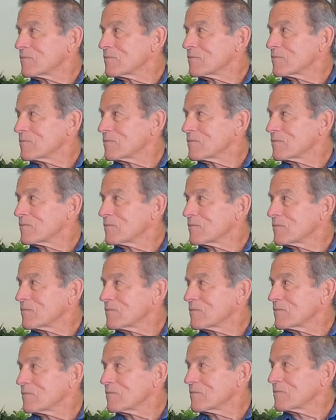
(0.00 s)

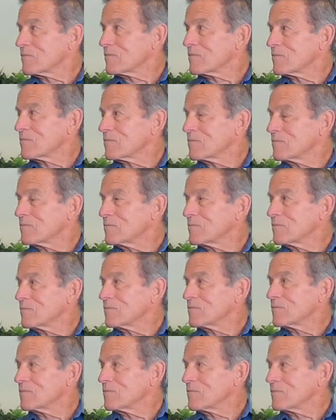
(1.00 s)

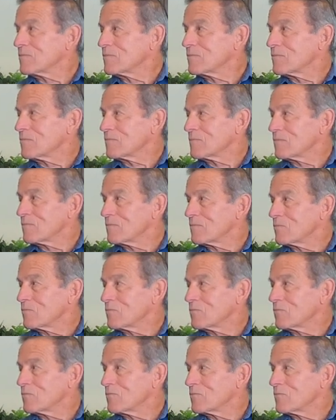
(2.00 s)

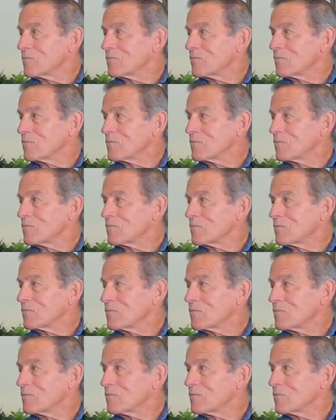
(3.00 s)

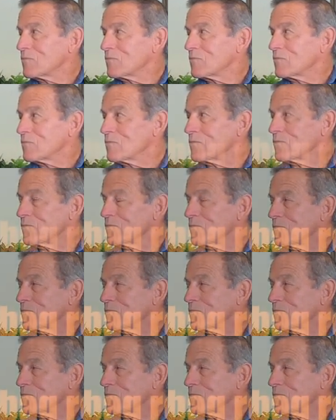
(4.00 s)
No words are spoken by the person on screen.